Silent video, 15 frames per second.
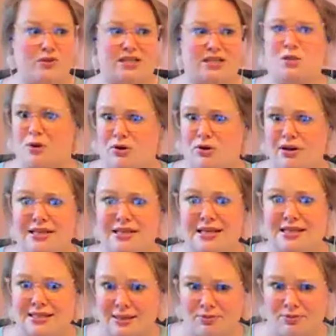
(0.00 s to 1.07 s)
experiencing
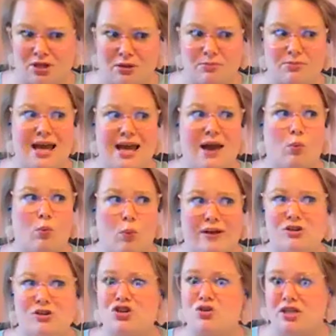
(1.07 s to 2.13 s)
symptoms and
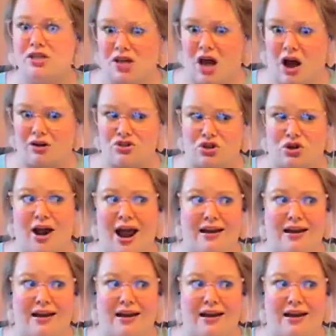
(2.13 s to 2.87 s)
went to a doctor